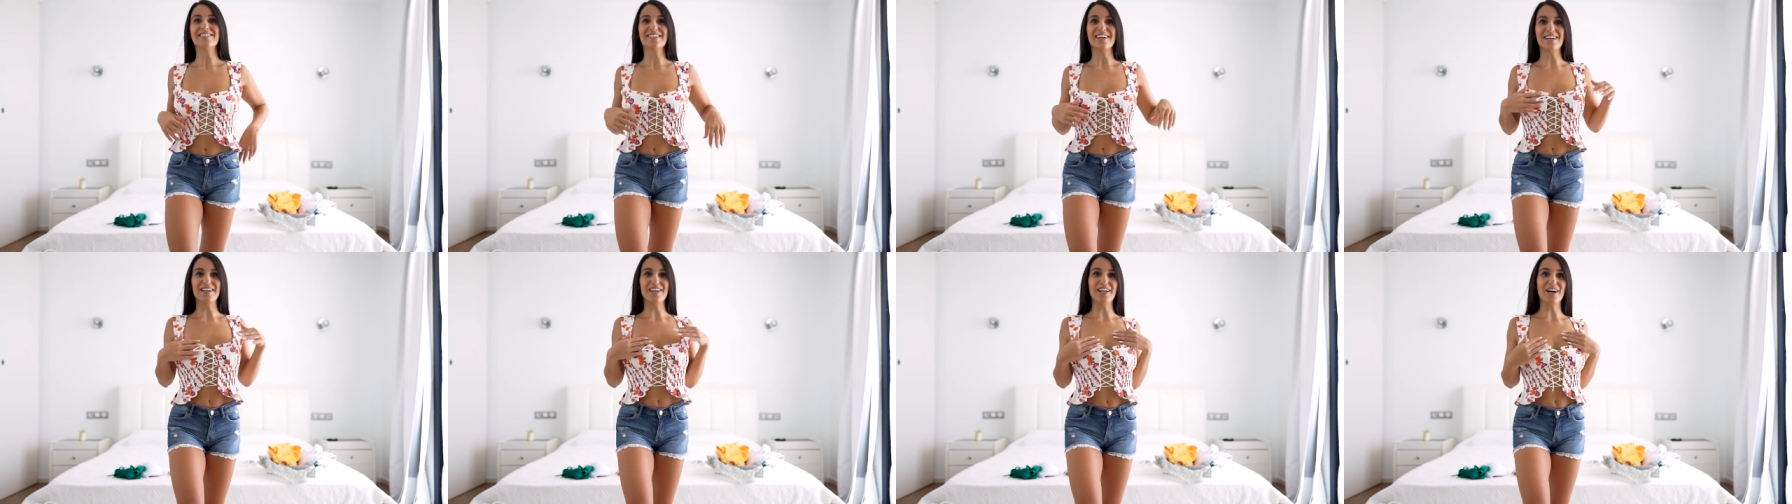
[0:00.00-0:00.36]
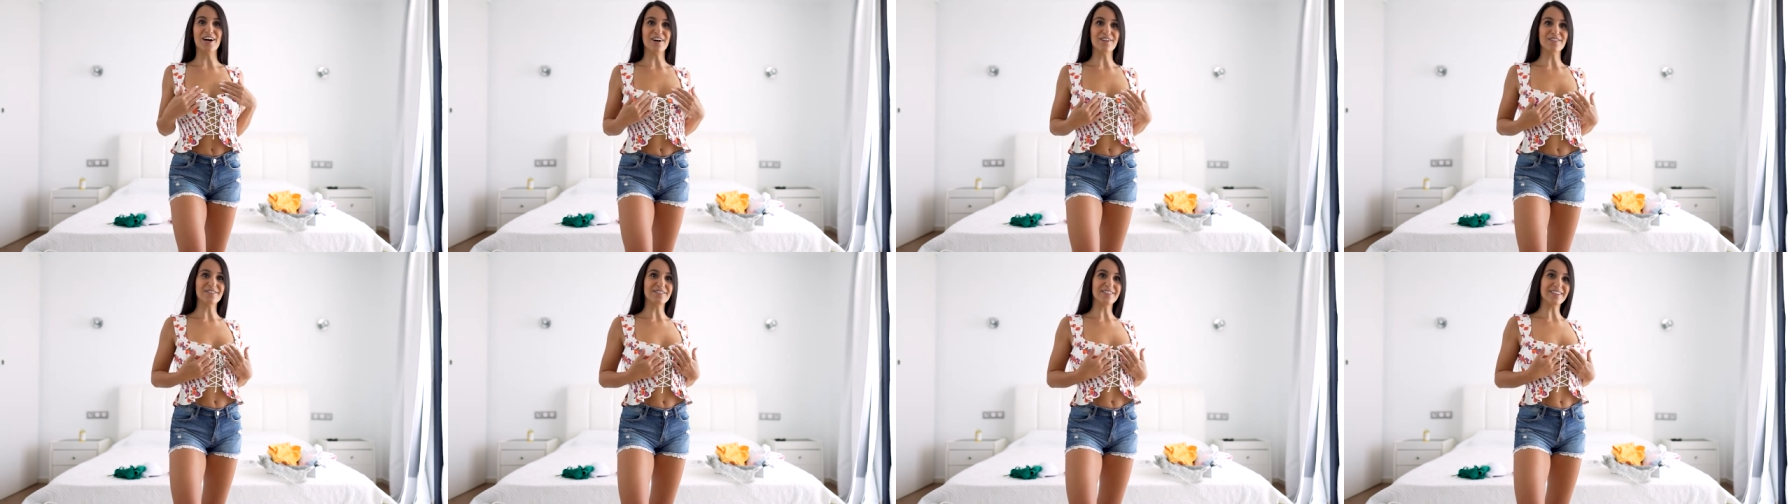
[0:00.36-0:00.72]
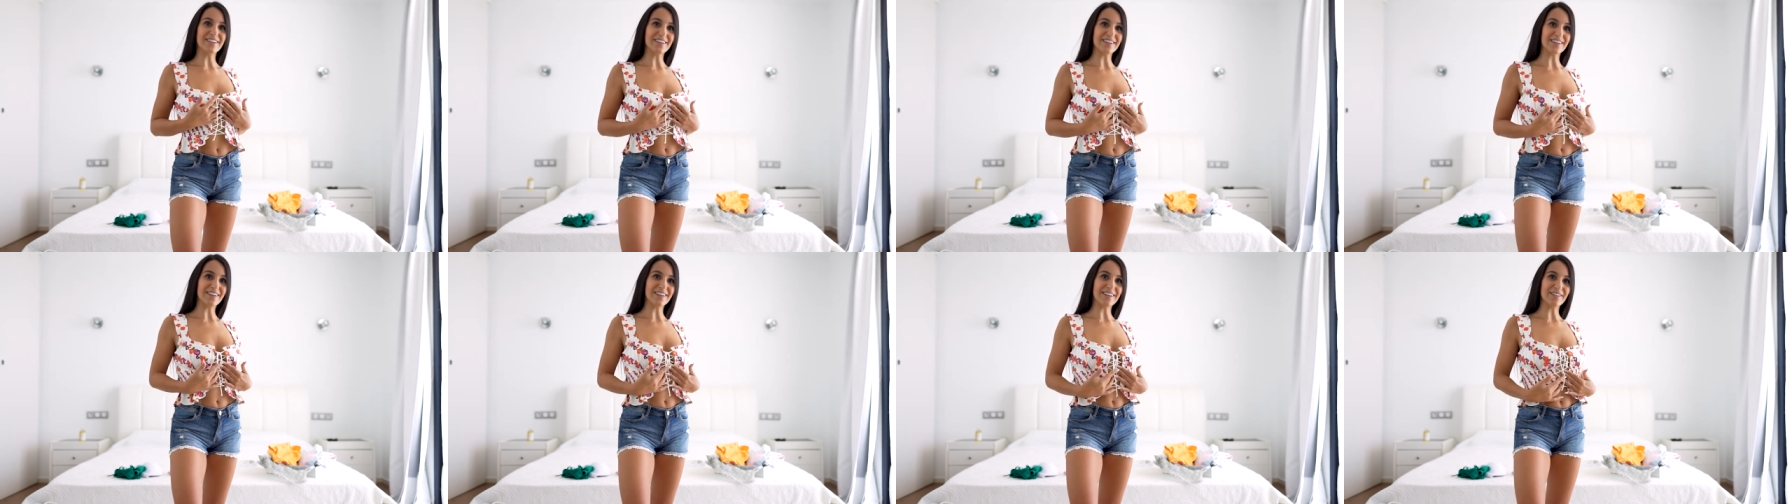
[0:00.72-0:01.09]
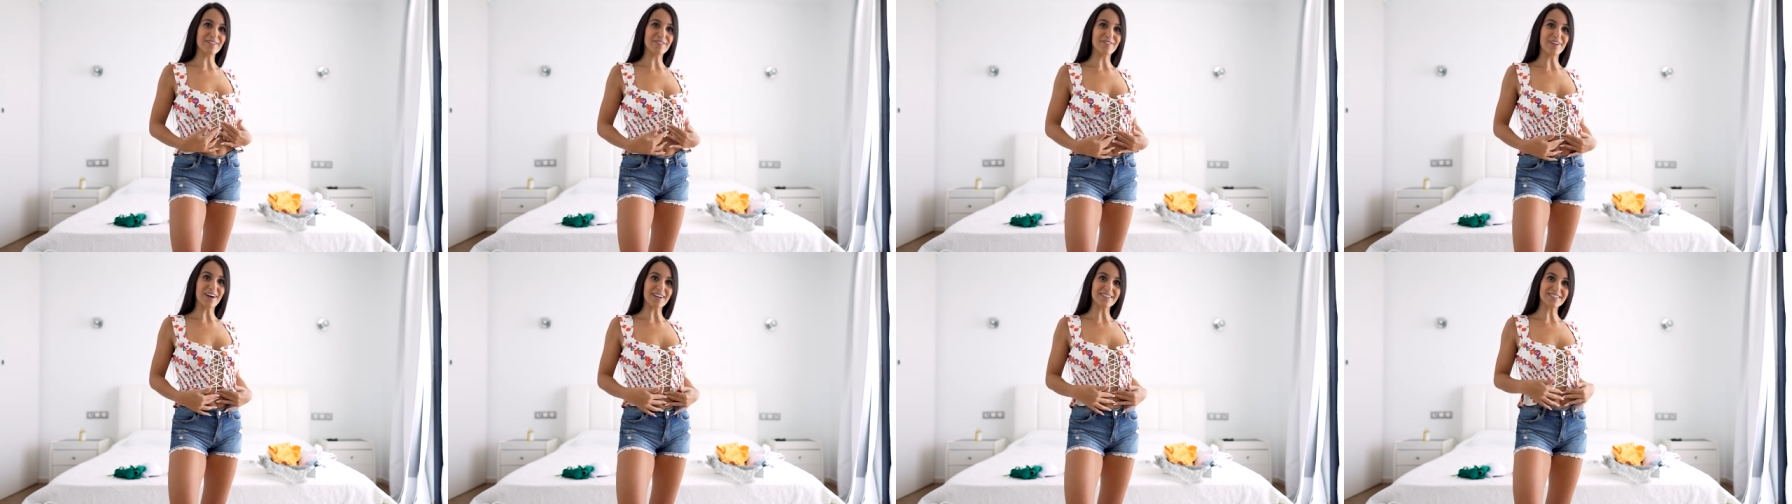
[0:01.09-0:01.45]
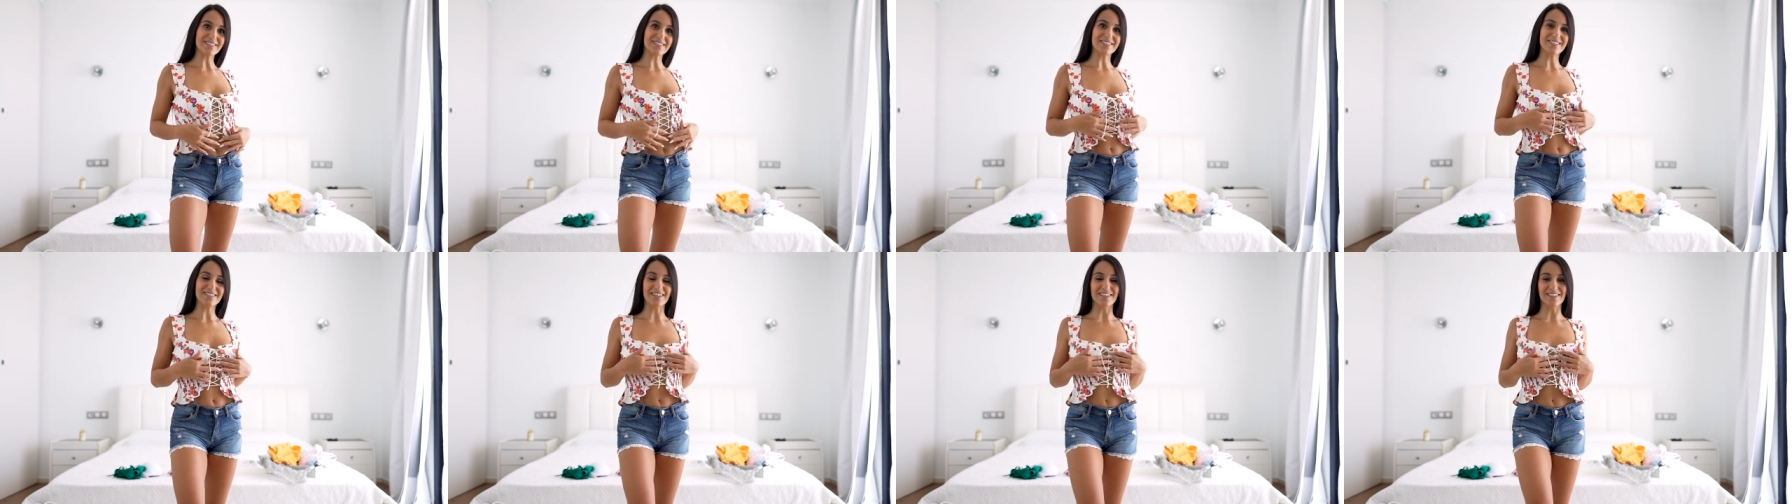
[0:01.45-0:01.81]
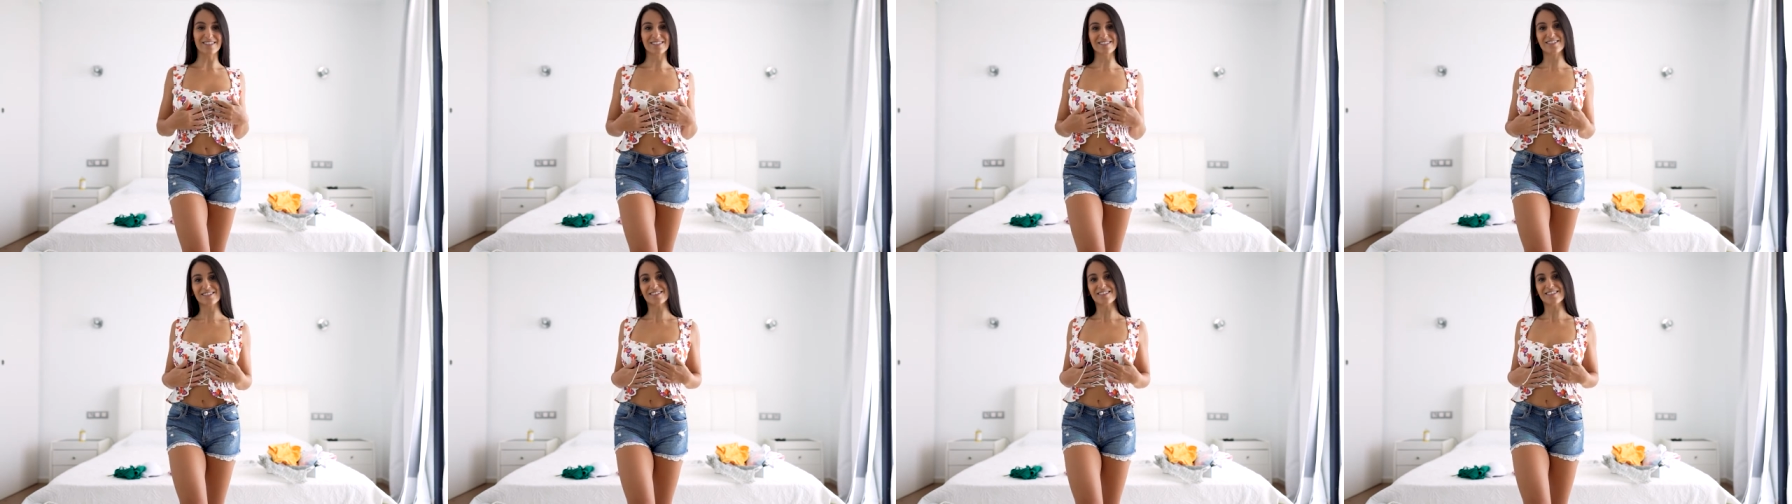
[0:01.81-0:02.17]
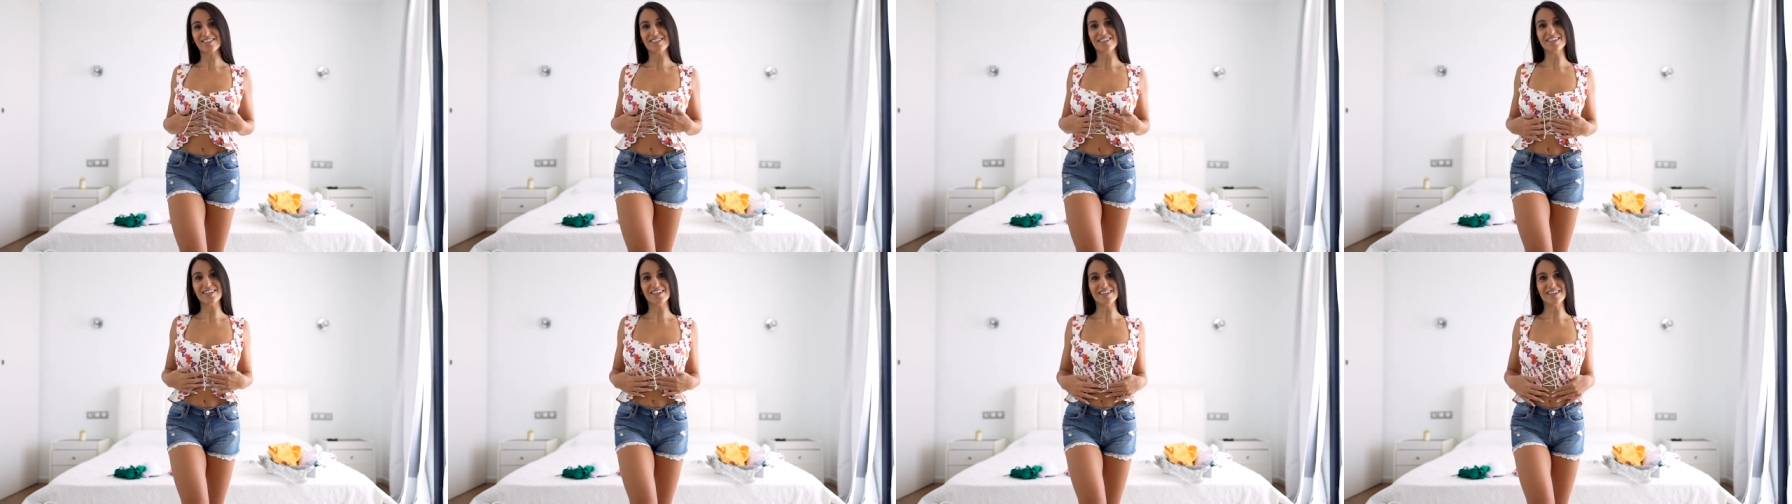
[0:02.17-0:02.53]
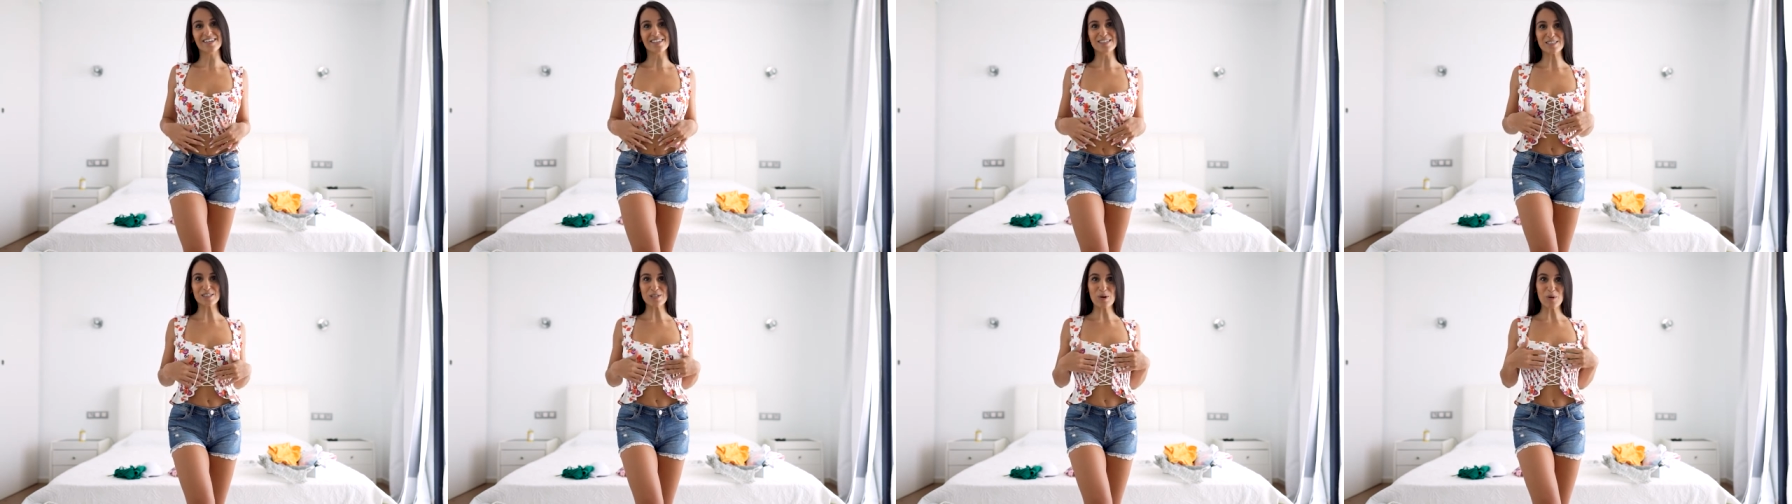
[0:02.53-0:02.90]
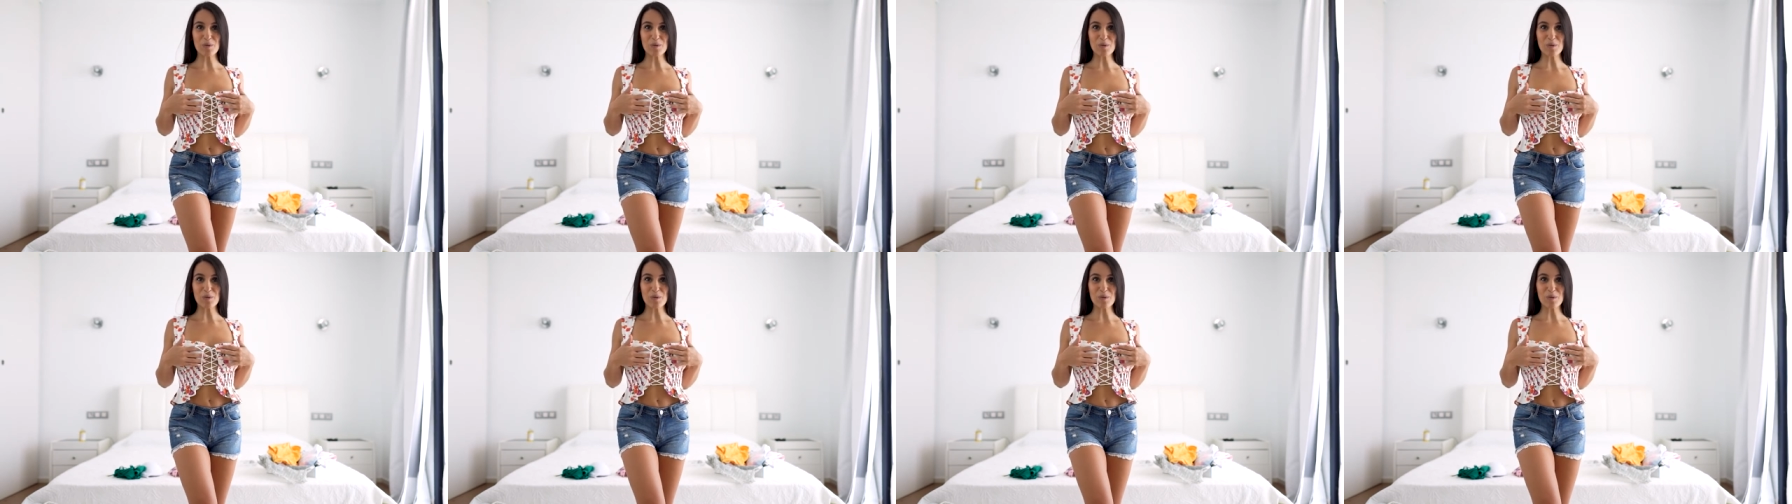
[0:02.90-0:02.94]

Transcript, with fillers: I love the fact that here is